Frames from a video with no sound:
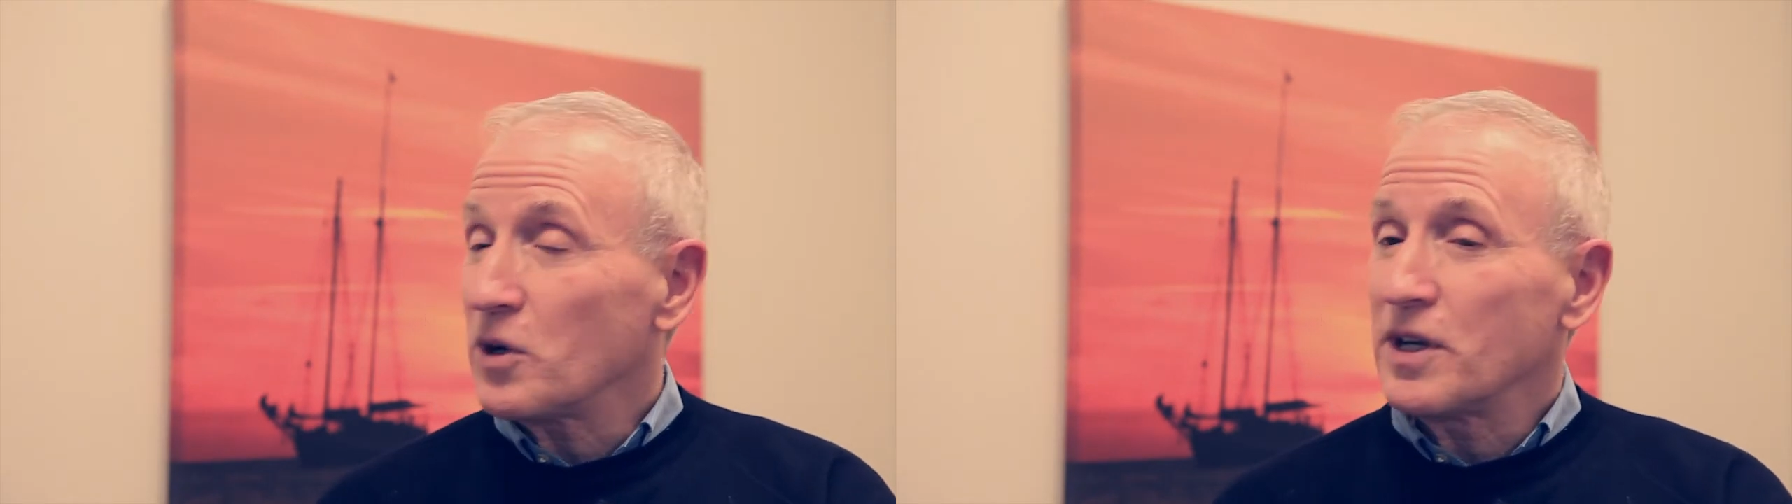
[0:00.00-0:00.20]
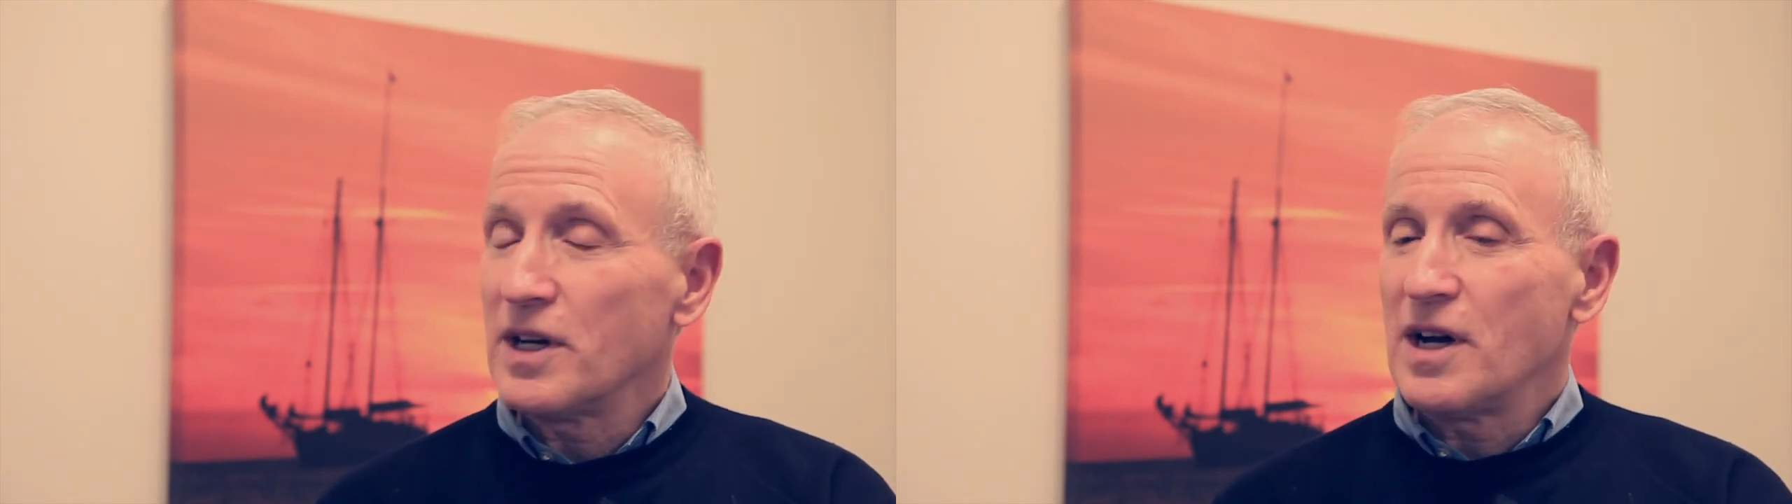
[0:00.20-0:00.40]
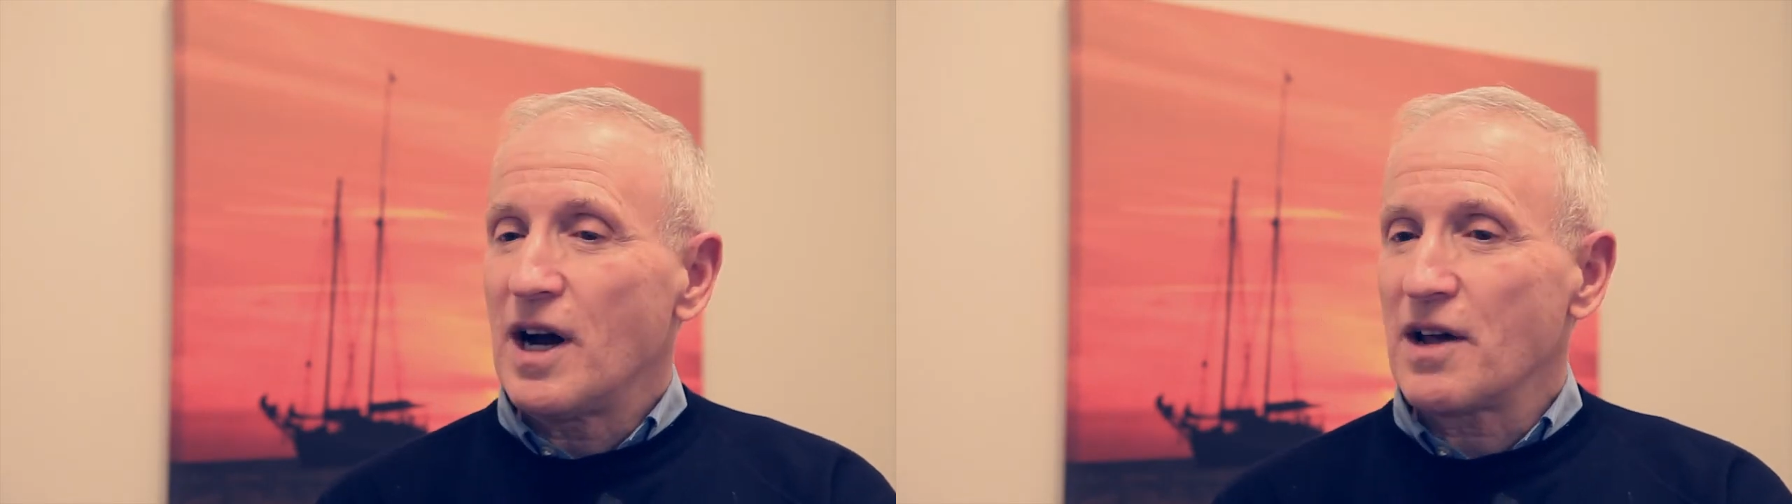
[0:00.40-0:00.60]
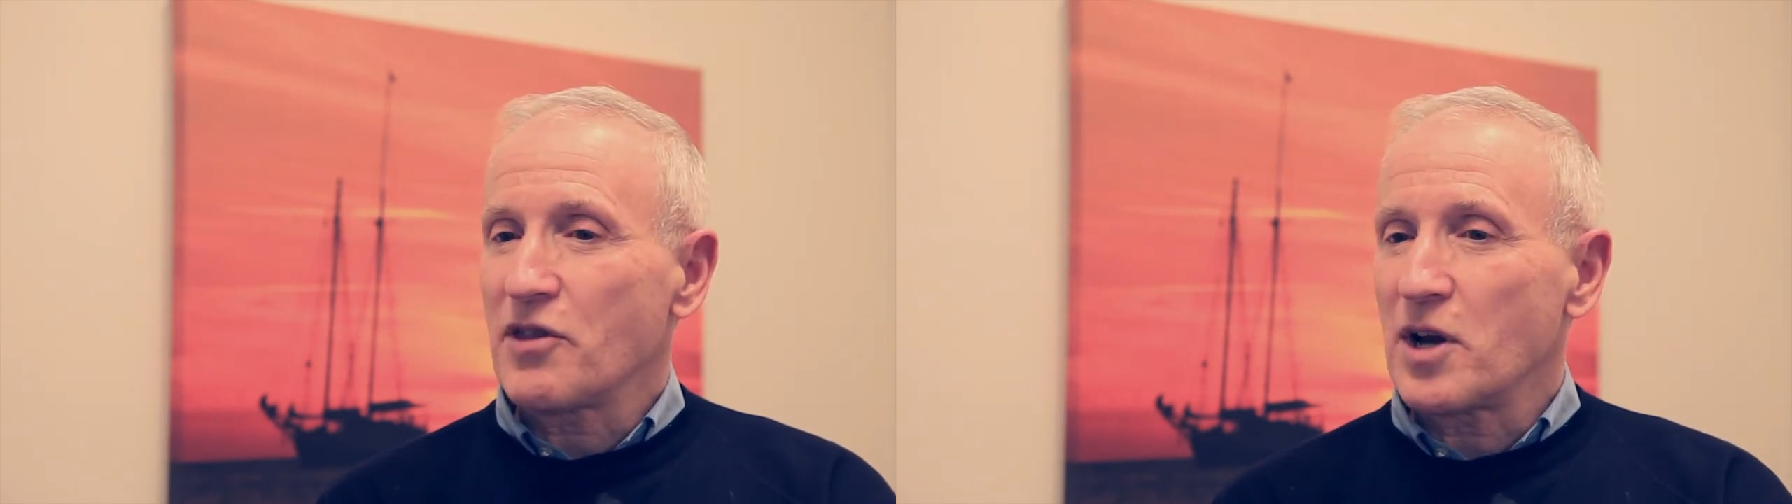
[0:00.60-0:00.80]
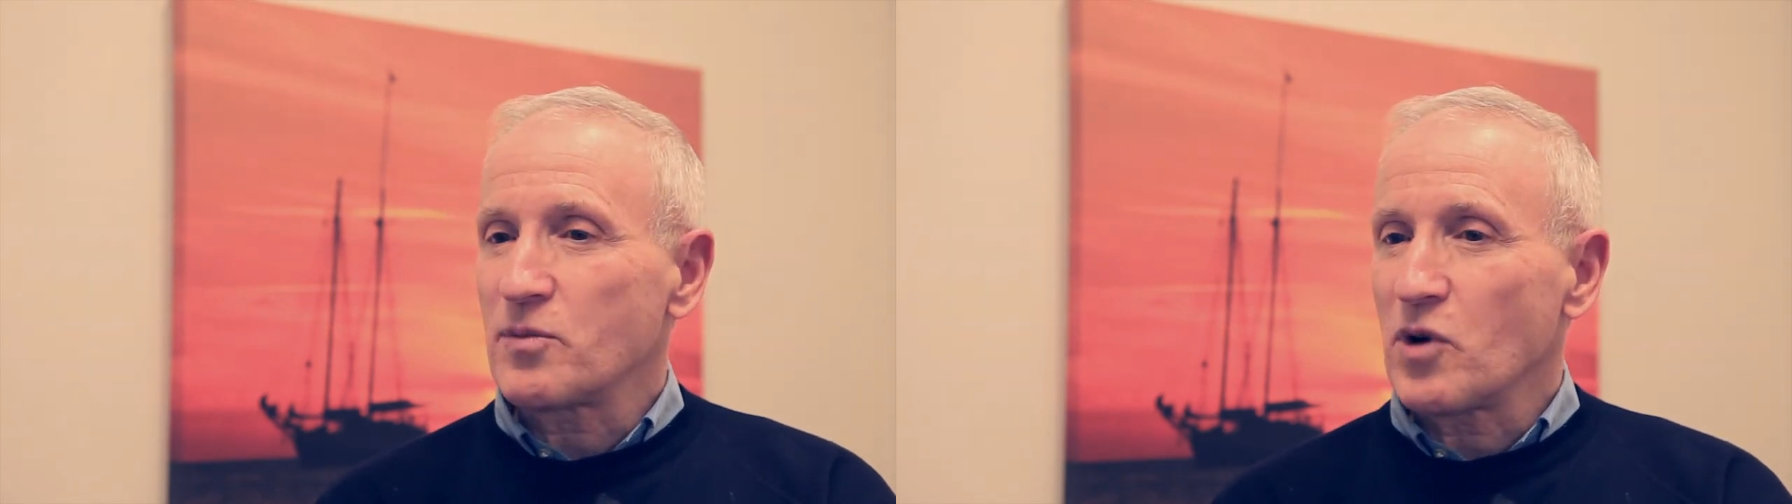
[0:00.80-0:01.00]
I
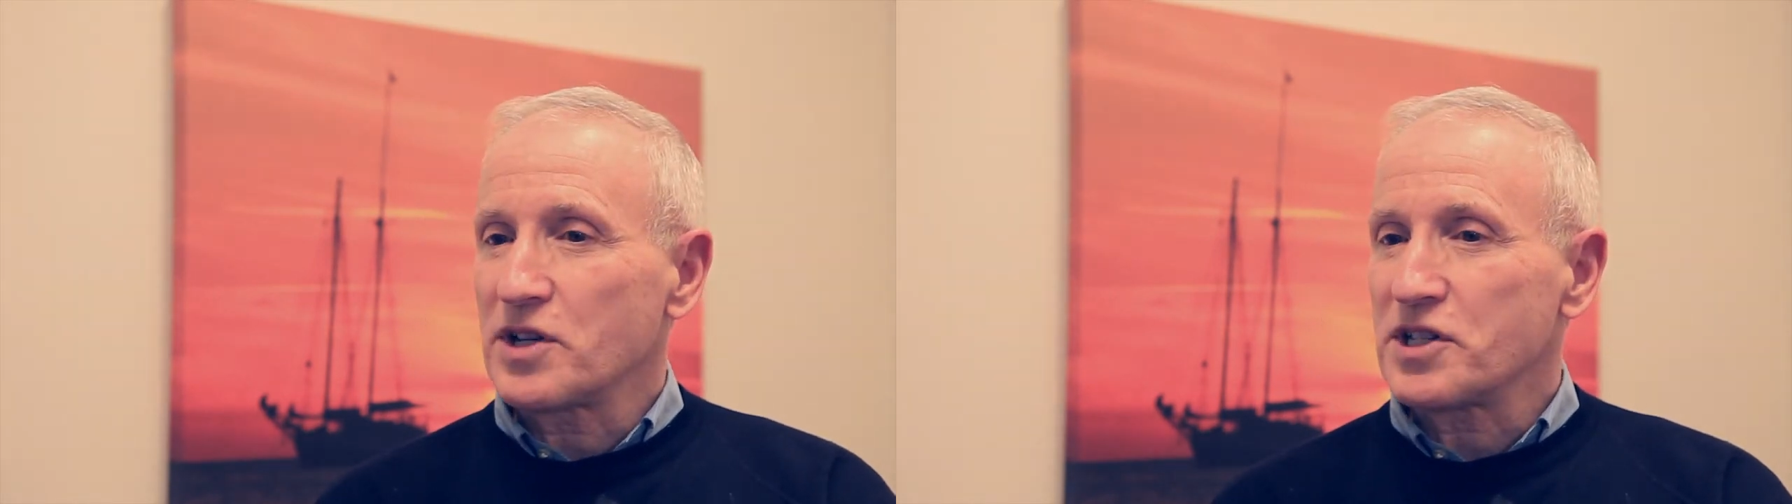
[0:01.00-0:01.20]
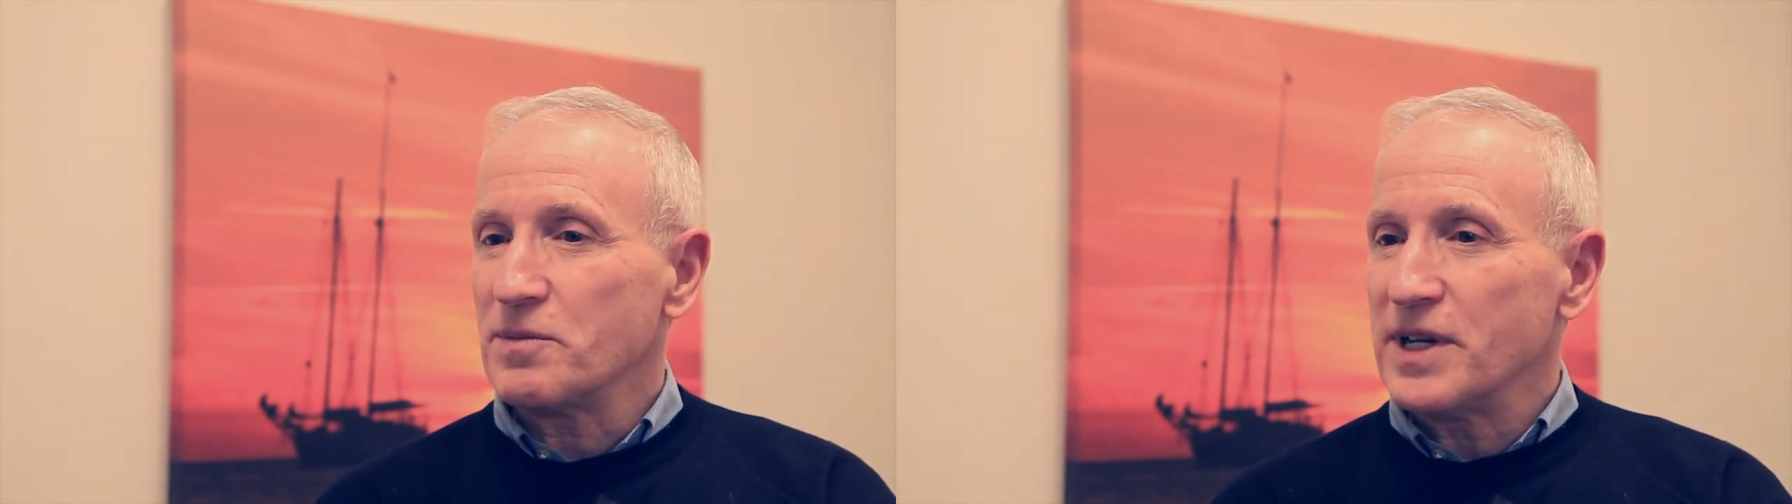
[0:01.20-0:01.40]
thought brought some